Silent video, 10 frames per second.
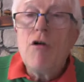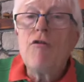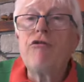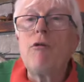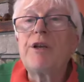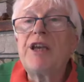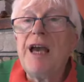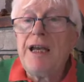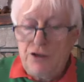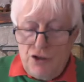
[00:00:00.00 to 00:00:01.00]
From
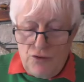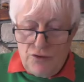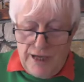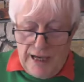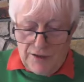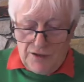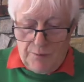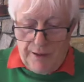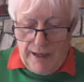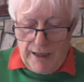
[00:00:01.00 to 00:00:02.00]
Ketu's
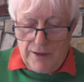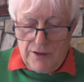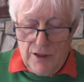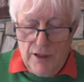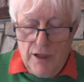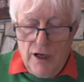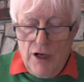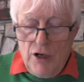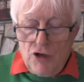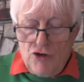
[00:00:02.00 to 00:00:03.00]
aspect,
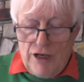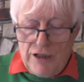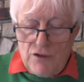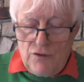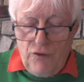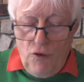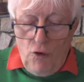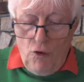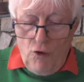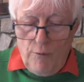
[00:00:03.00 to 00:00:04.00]

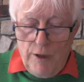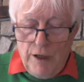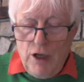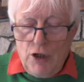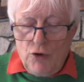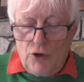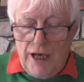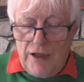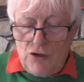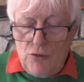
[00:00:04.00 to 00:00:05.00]
transform your
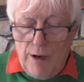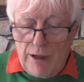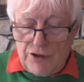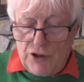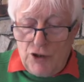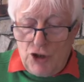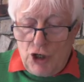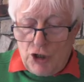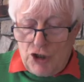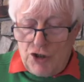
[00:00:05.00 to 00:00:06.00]
Ketu Mars
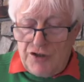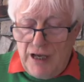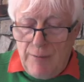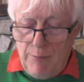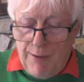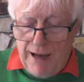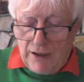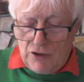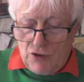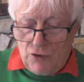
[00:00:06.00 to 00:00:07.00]
conjunction's
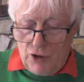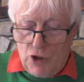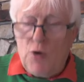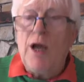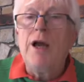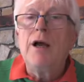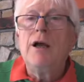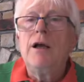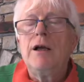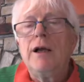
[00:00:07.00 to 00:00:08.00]
impact on you
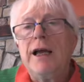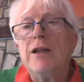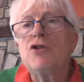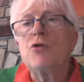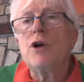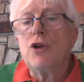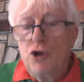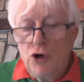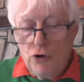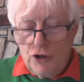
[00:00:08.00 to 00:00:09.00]
into a
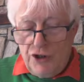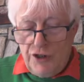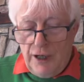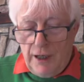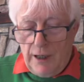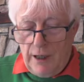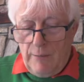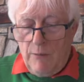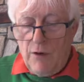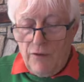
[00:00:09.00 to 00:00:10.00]
good
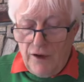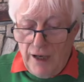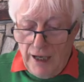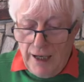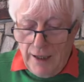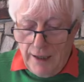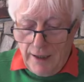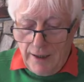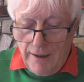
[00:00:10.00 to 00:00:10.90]
time for healing.